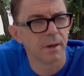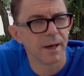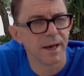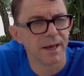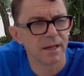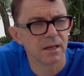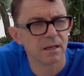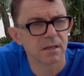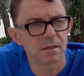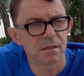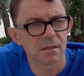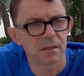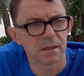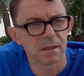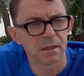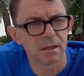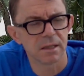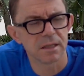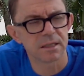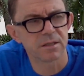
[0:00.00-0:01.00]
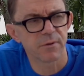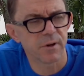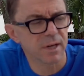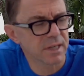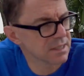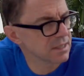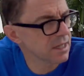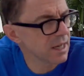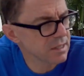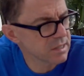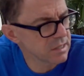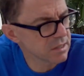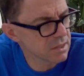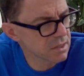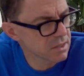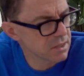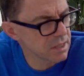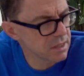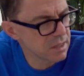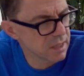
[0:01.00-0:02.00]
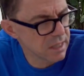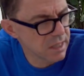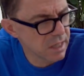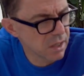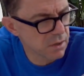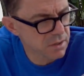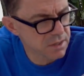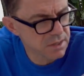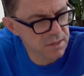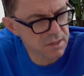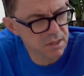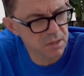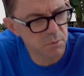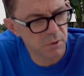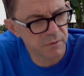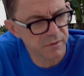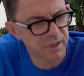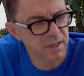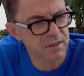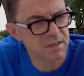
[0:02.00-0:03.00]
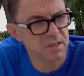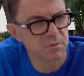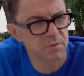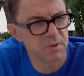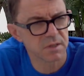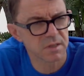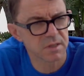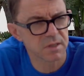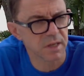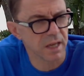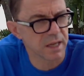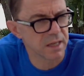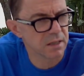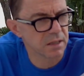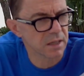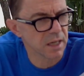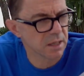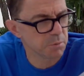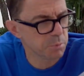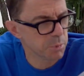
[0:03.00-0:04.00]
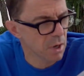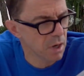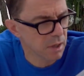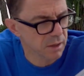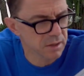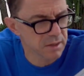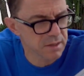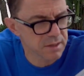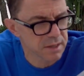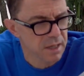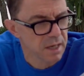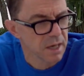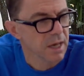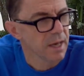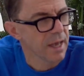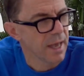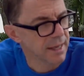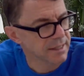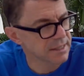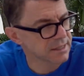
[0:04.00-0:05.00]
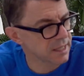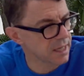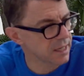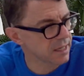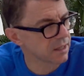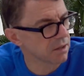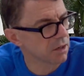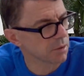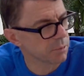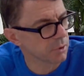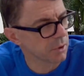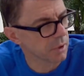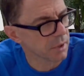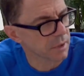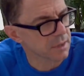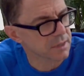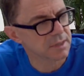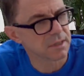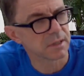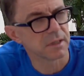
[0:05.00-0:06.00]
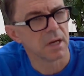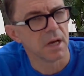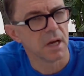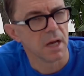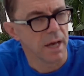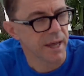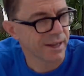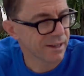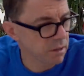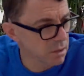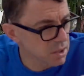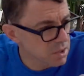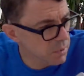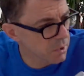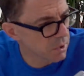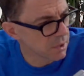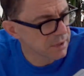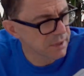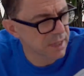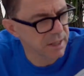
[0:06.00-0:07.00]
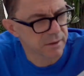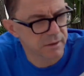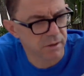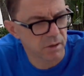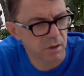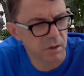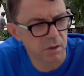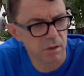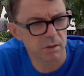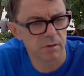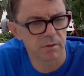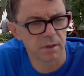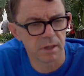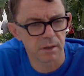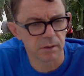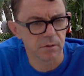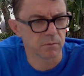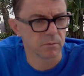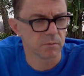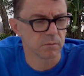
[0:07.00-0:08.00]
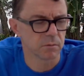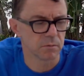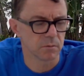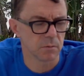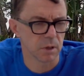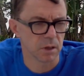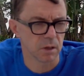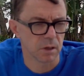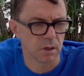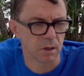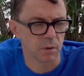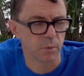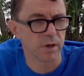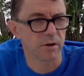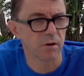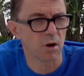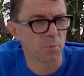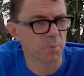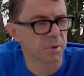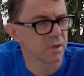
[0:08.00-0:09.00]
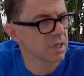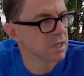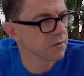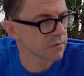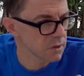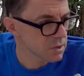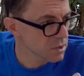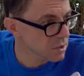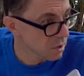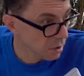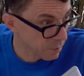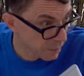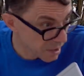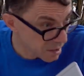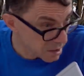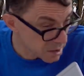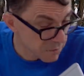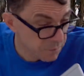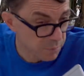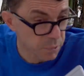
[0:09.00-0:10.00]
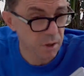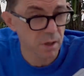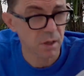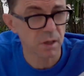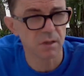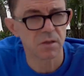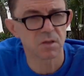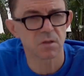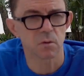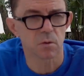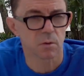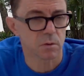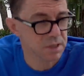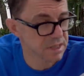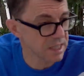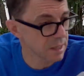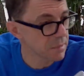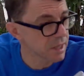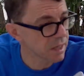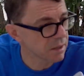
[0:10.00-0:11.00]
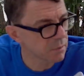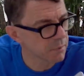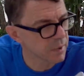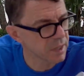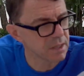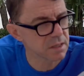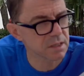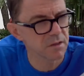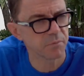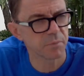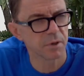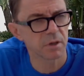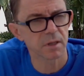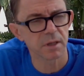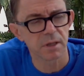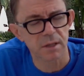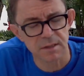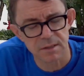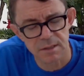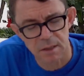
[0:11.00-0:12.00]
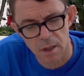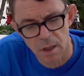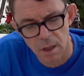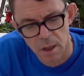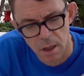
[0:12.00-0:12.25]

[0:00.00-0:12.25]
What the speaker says: And it's very exciting to see the ecosystem of customers and partners extending our products. It goes beyond that, though. We're open even to competitive products or semi-competitive products.